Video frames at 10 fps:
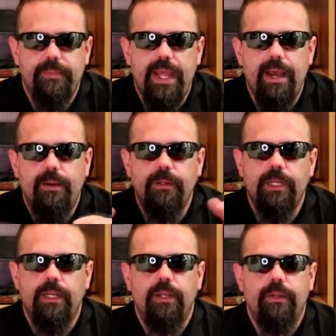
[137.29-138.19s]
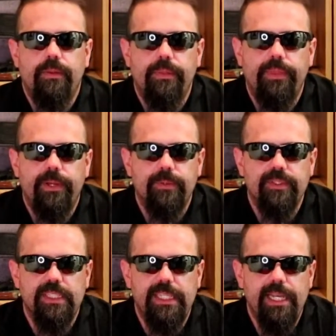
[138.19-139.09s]
Now, there
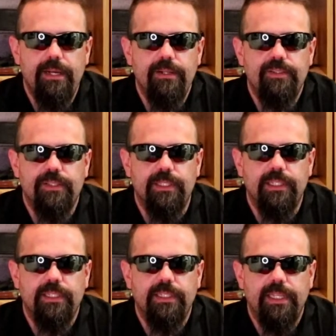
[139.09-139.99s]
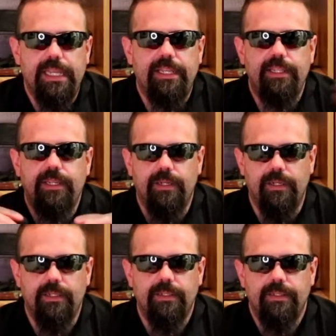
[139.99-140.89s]
was a character in
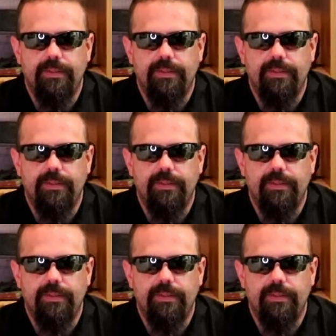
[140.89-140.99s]
here